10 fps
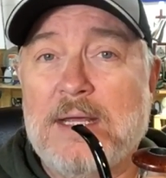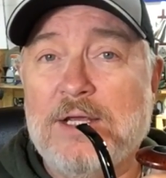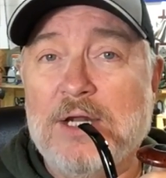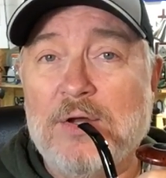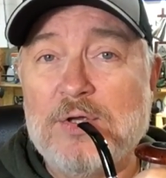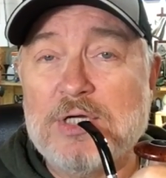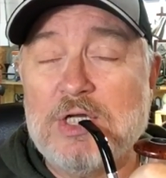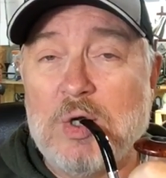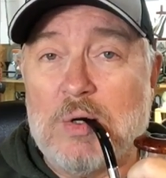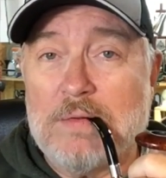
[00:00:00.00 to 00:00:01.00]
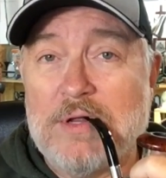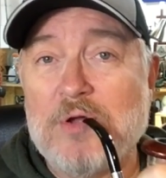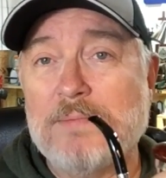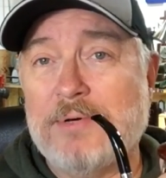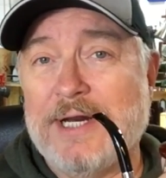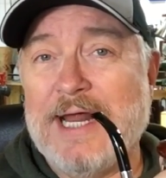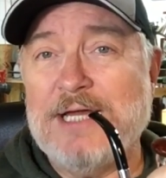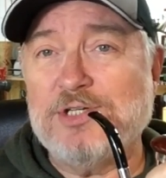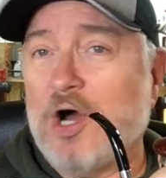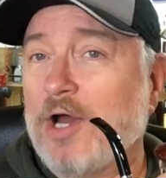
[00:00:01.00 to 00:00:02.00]
you know, you could do. You can put an
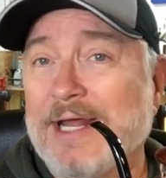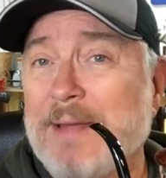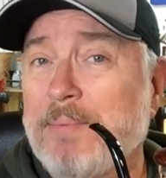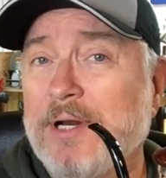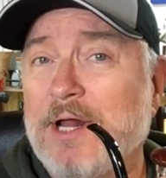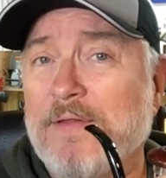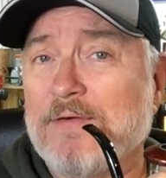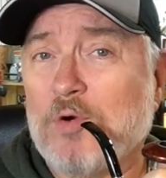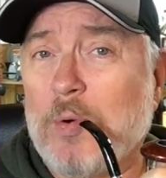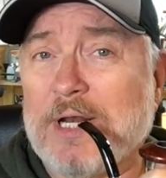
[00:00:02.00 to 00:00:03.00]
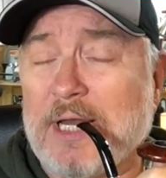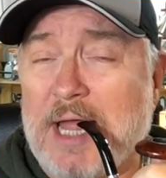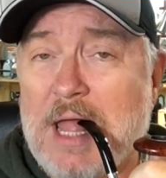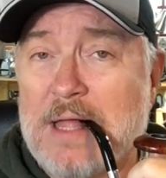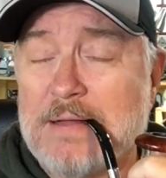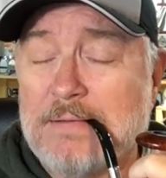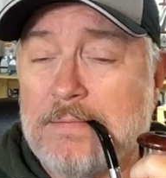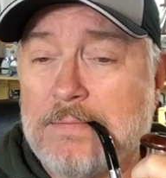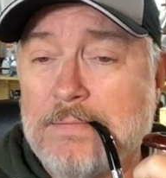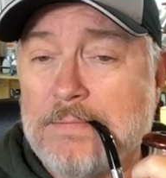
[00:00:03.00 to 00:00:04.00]
edge on and put it on there quickly
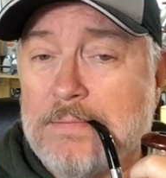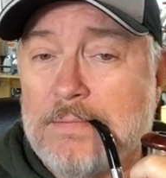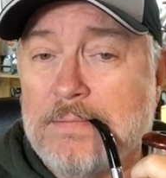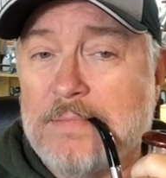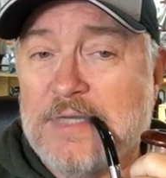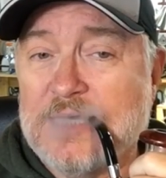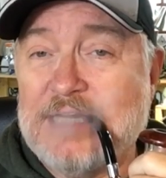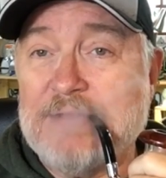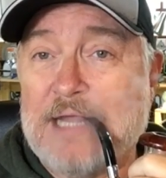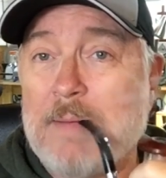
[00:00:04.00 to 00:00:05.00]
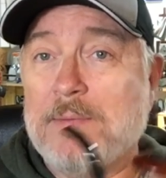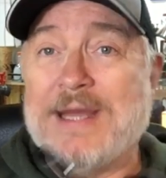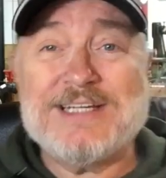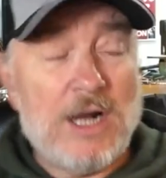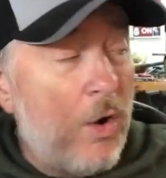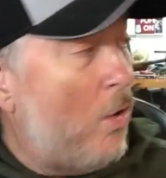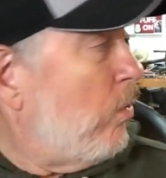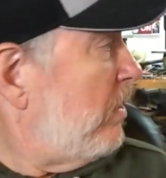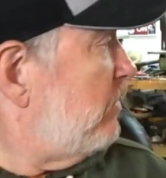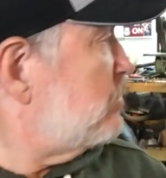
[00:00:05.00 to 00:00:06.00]
and then keep it maintained.
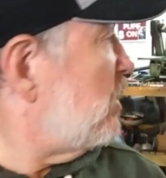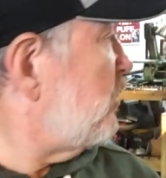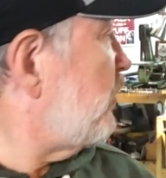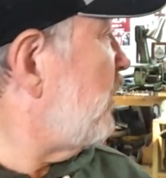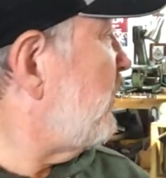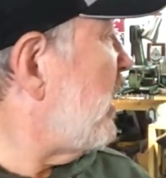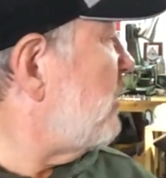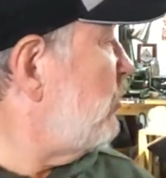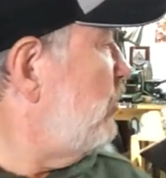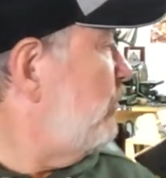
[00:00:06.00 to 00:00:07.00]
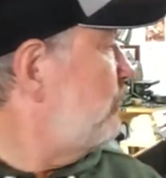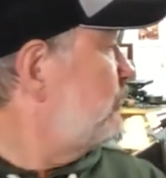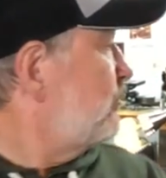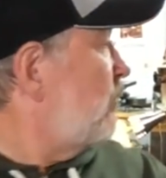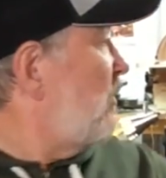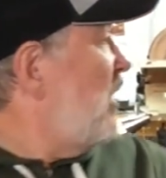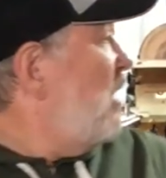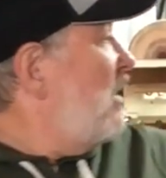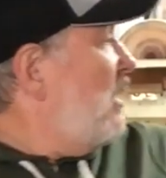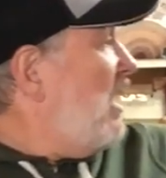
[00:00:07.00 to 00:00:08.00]
Oh, there's another thing that I do.
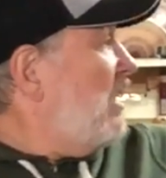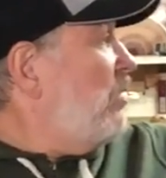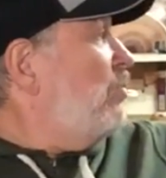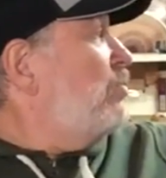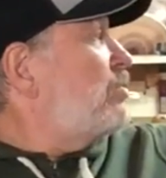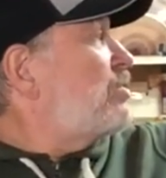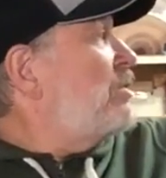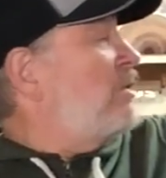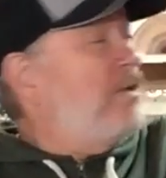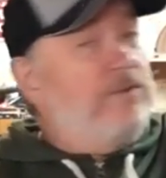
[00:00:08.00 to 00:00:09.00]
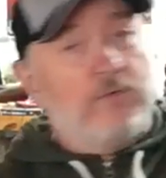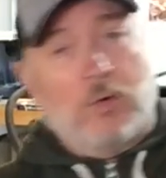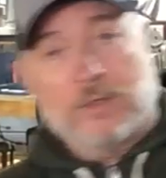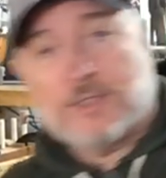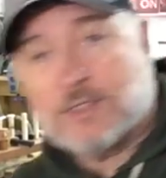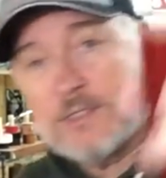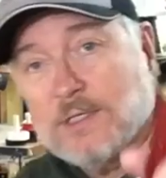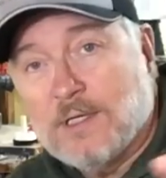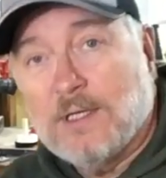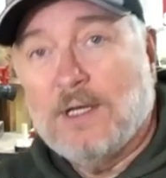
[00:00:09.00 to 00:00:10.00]
I use, of course,
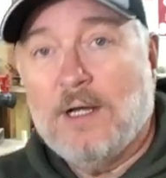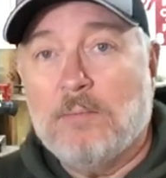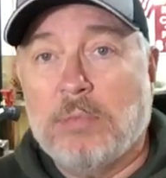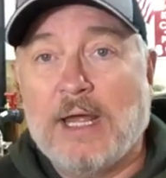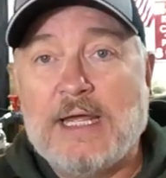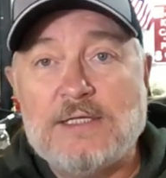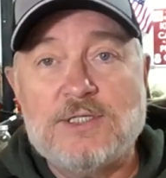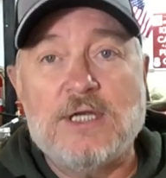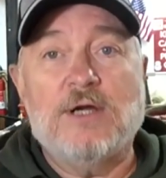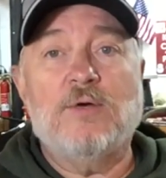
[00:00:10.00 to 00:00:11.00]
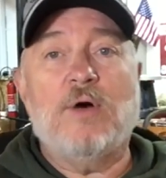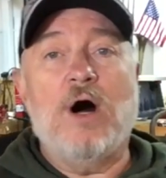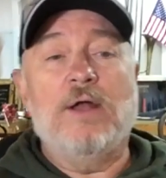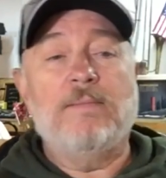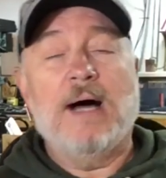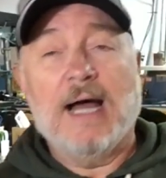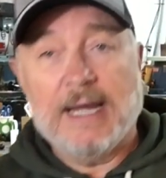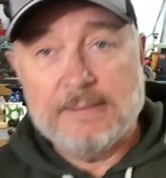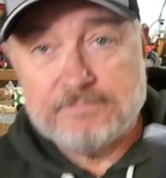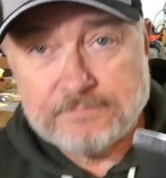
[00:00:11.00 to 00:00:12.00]
blades here on my